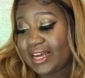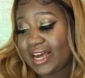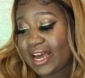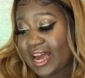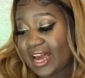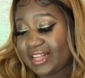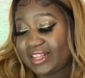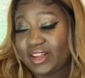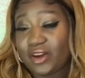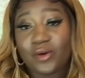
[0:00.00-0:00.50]

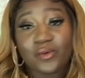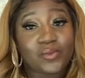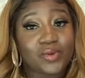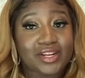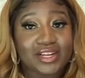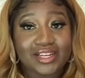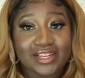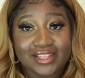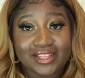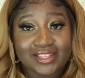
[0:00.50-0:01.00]
I don't want
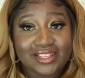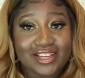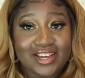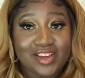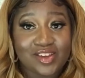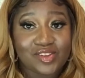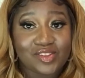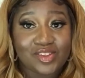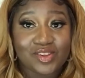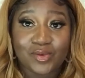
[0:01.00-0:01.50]
to
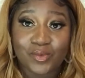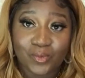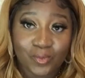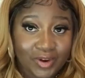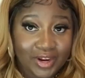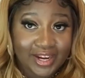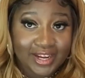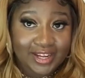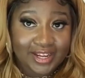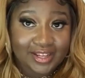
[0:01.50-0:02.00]
continue to
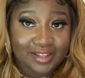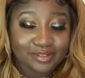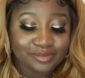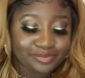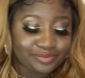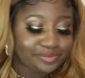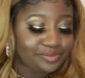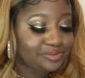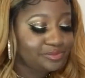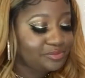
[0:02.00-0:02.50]
rant,
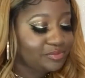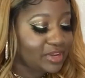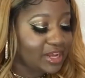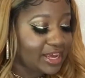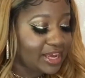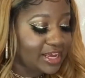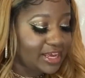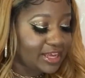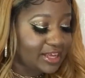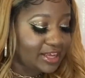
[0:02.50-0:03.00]

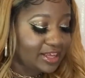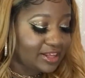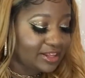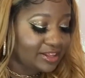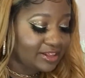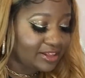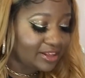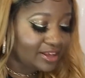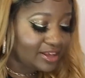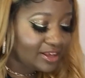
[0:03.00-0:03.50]

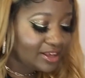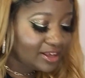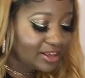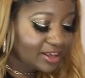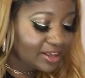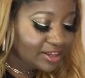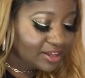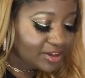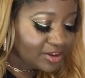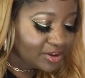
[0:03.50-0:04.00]
and
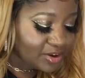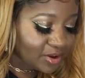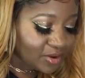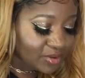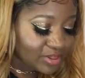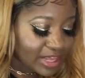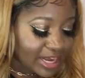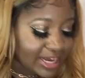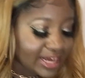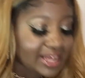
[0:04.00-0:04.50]
you know,
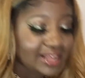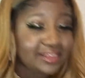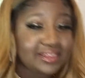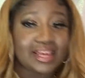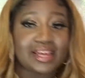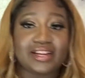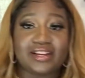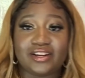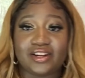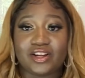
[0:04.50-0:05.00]
like I
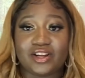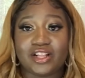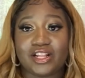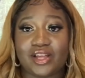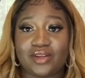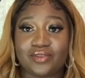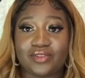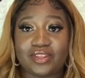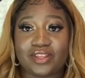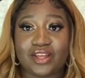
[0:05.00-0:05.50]
said in the
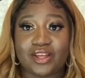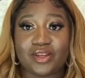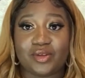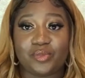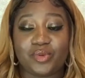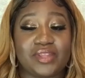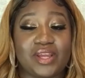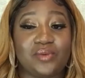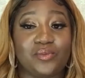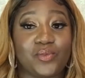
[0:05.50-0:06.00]

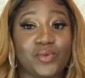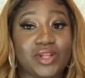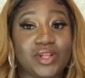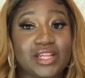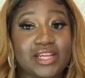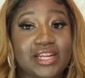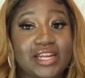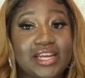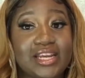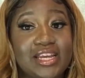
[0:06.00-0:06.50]
close-up, they
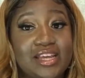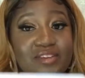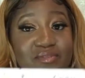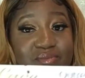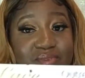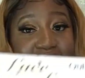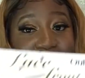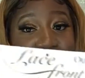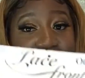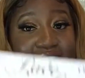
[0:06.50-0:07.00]
really didn't give
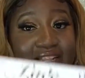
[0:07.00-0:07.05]
me a